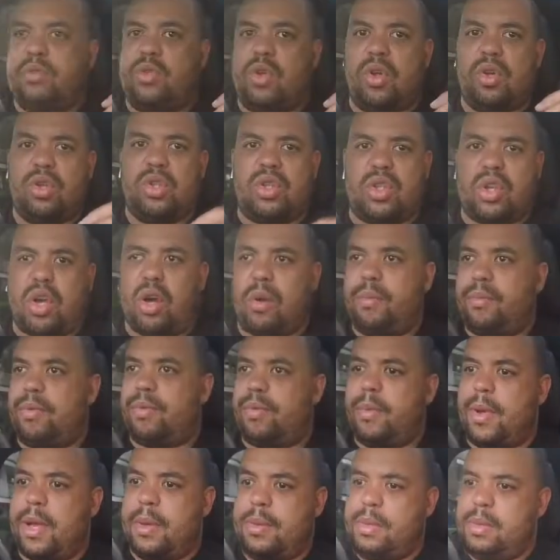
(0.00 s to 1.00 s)
non-stop
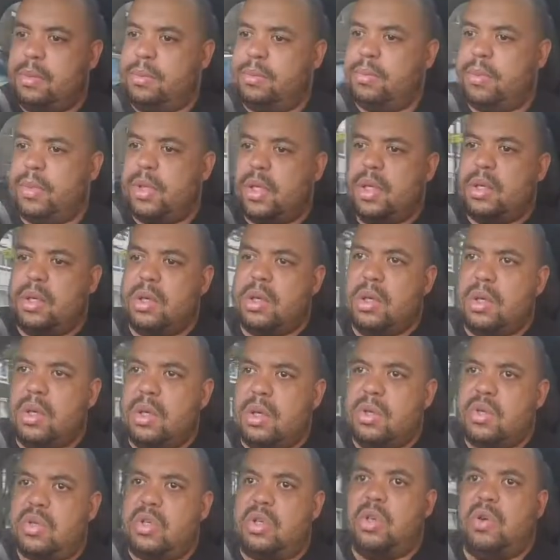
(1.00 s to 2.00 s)
for maybe
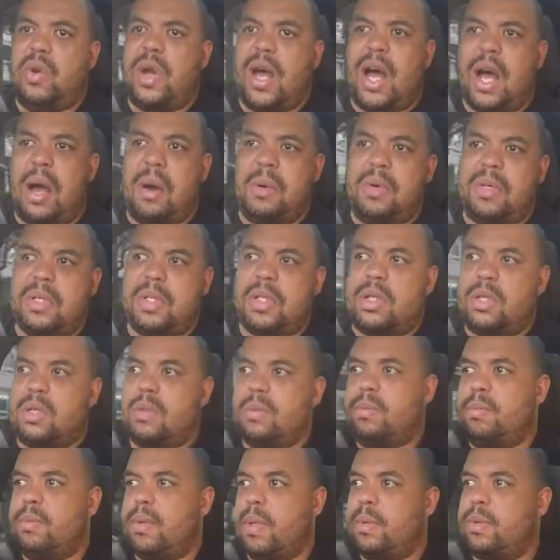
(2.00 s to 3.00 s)
2 hours.
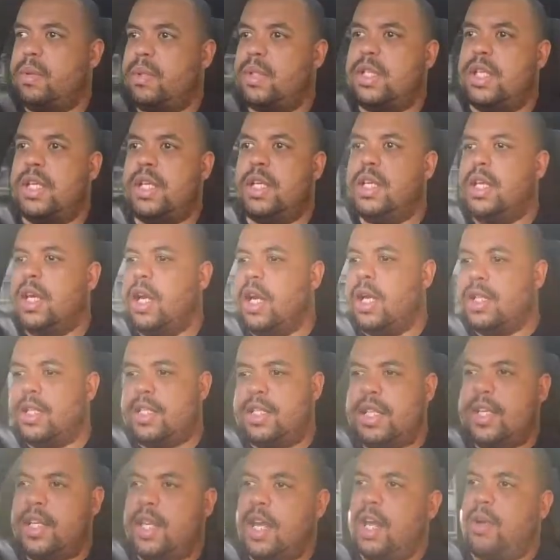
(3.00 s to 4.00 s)

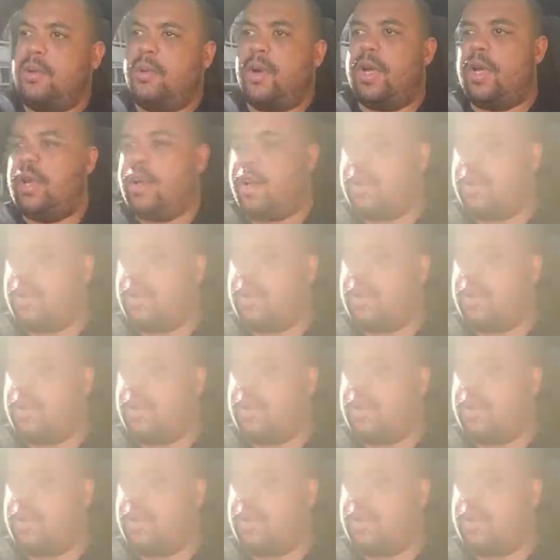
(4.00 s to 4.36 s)
See there, wait,